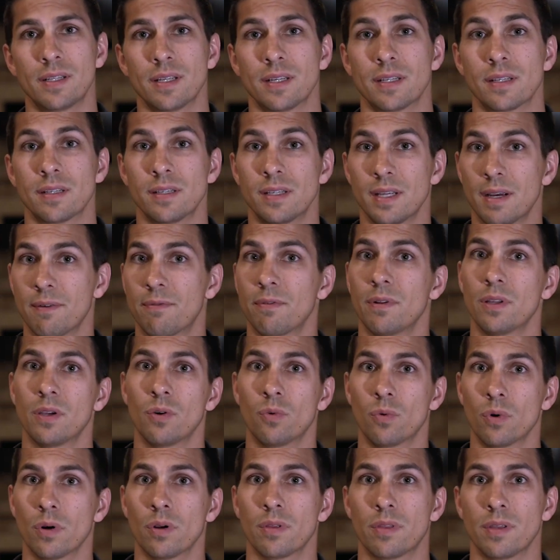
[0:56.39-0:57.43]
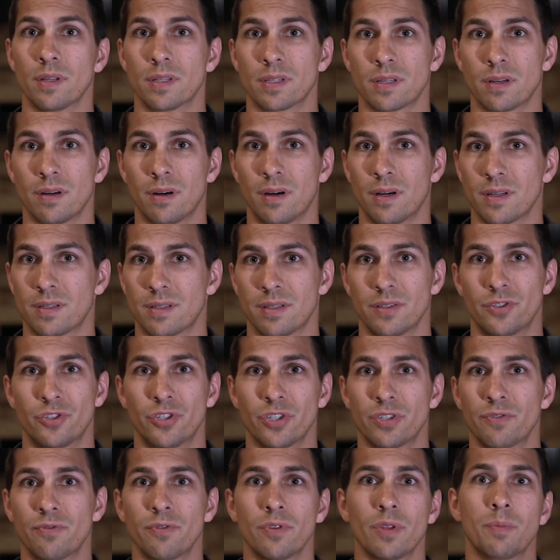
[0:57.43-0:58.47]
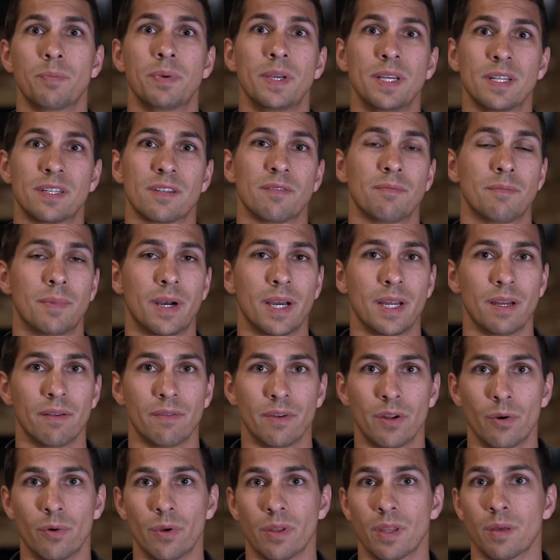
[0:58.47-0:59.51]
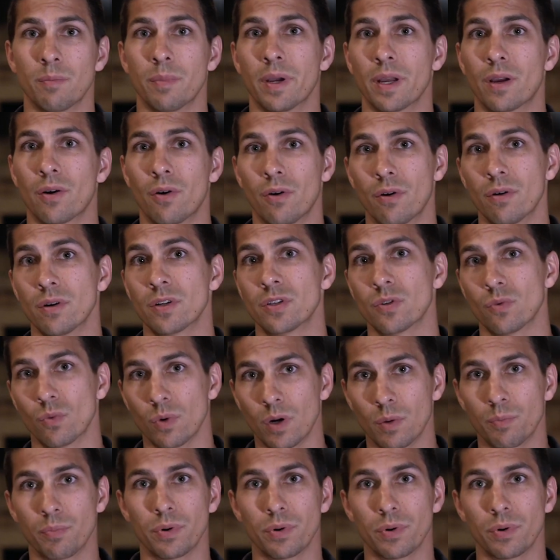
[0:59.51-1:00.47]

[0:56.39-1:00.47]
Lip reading: it's definitely worth its cost just for the peace of mind of knowing that my cards are well